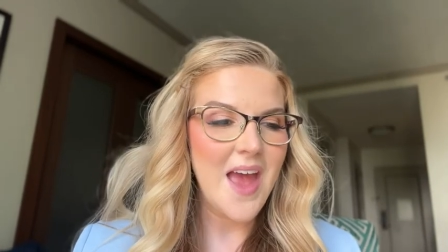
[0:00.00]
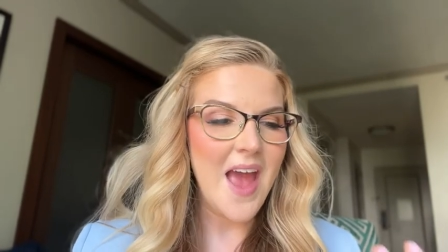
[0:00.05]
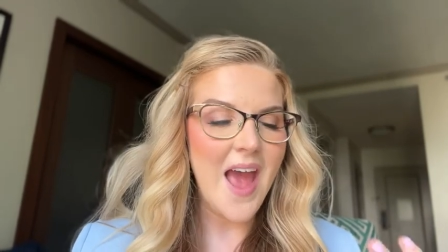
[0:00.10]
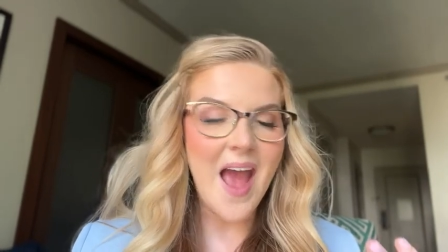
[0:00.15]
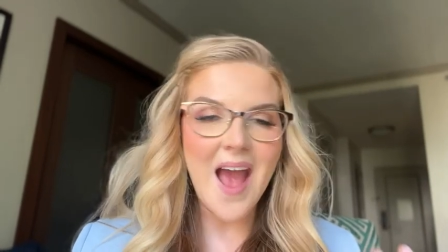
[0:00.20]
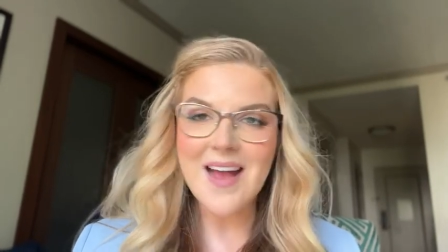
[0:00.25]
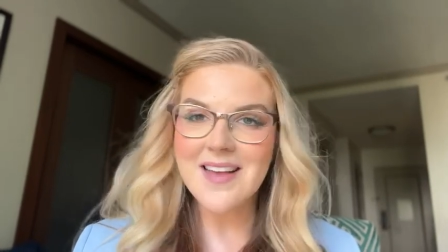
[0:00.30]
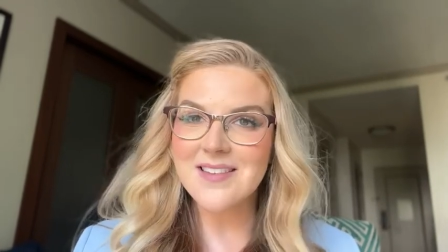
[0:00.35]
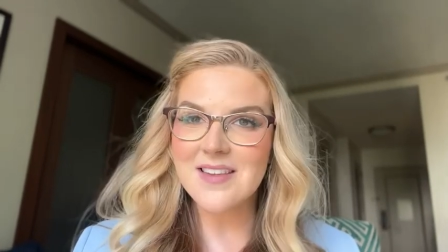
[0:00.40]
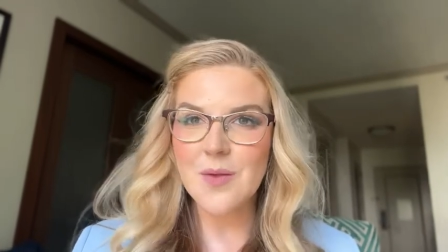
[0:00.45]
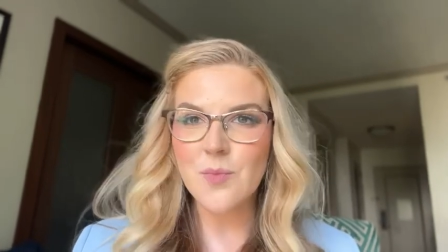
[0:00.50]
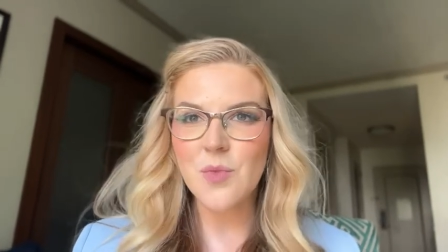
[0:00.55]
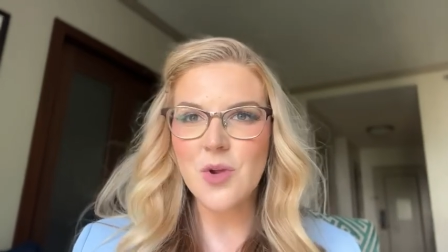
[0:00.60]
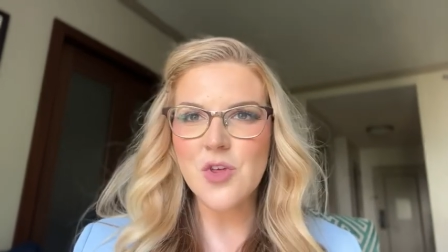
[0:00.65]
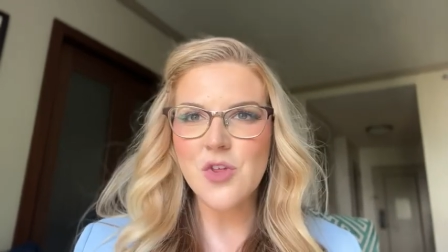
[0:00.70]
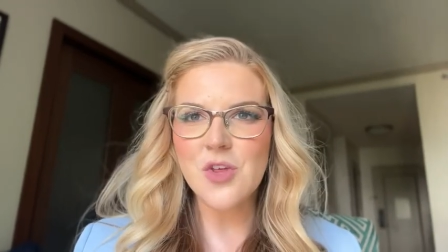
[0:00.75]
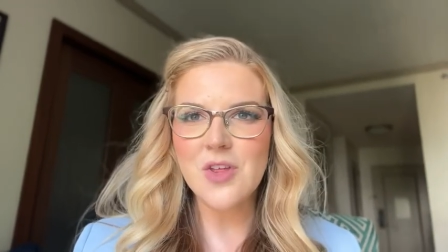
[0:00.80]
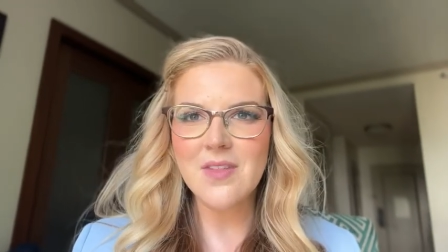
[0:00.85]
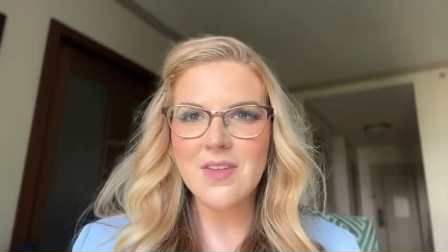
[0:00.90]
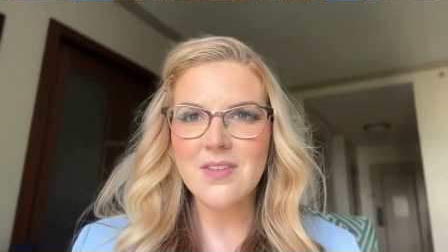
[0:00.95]
as I'm
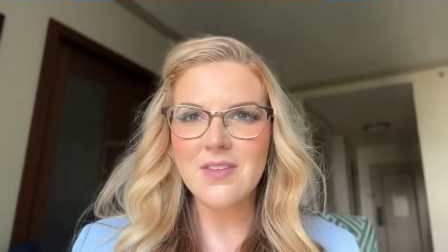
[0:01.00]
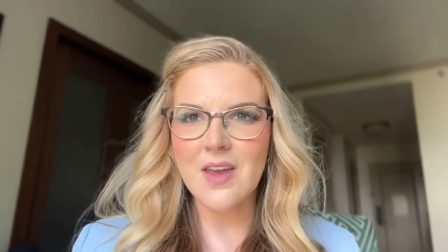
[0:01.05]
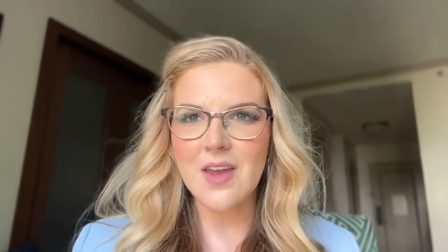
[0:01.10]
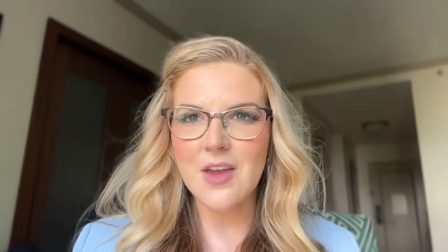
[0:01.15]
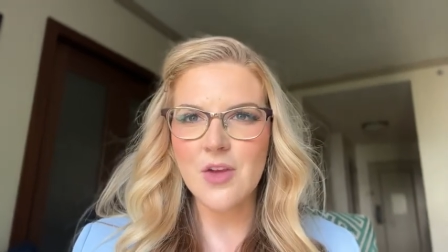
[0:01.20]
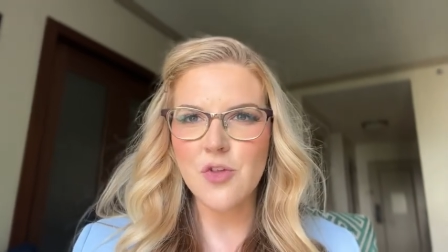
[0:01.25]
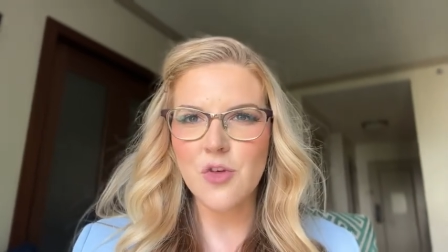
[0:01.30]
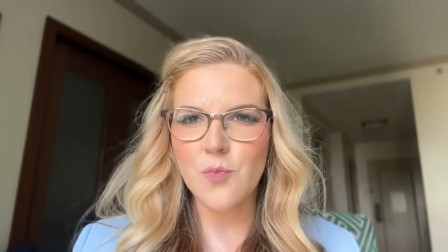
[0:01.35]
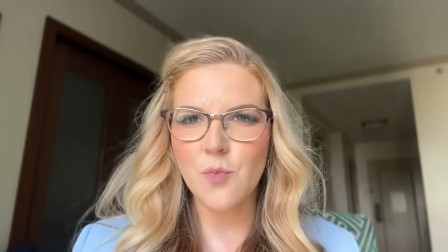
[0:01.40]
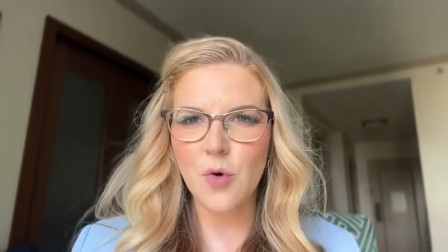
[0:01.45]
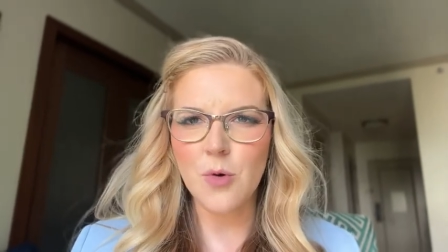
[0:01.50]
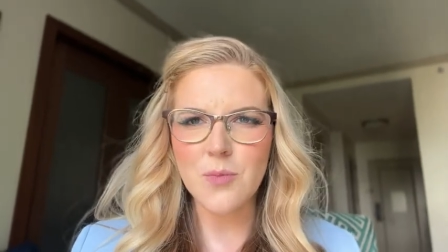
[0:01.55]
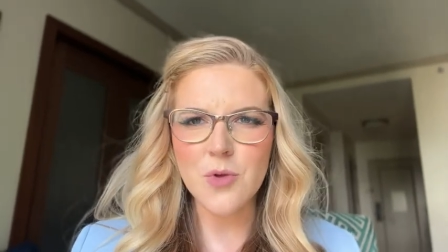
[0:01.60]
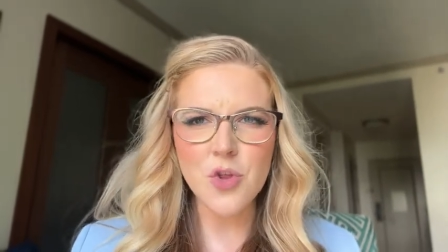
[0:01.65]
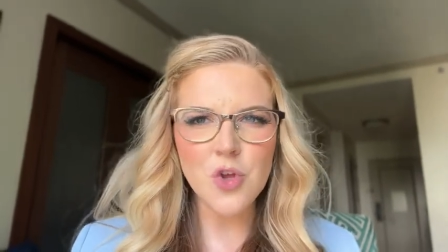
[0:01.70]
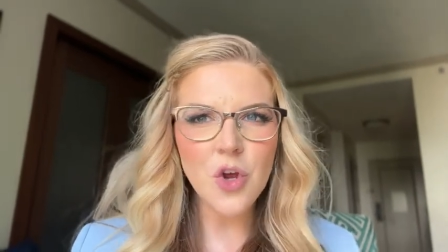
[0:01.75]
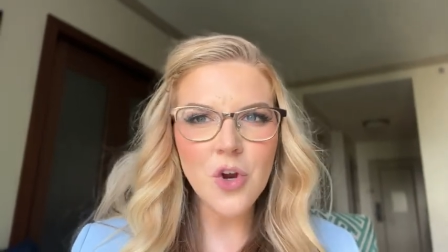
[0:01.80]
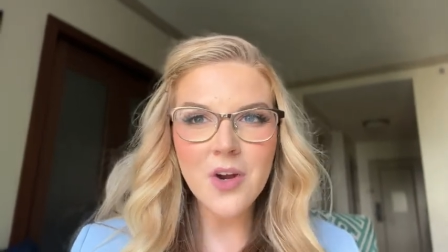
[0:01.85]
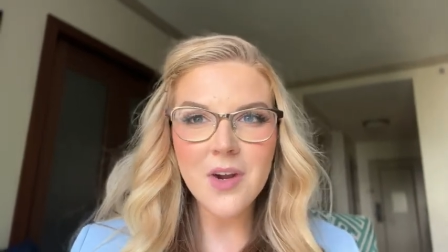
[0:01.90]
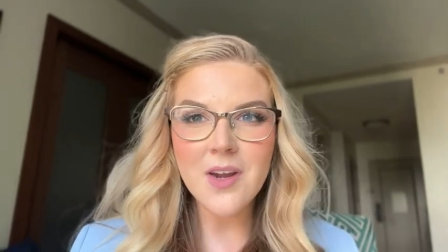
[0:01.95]
reaching this age of more
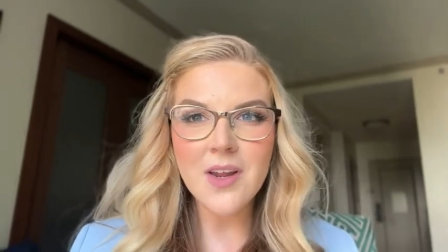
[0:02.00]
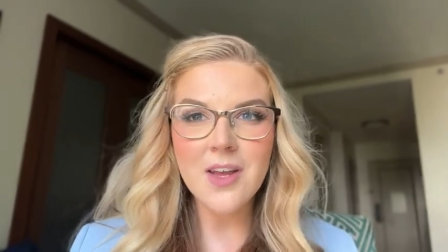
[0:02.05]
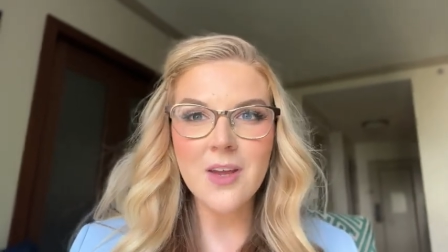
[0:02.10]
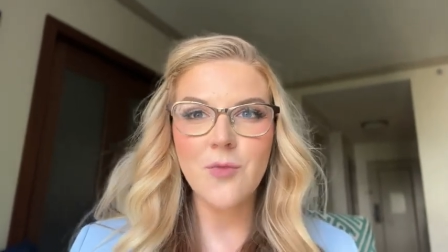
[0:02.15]
maturity,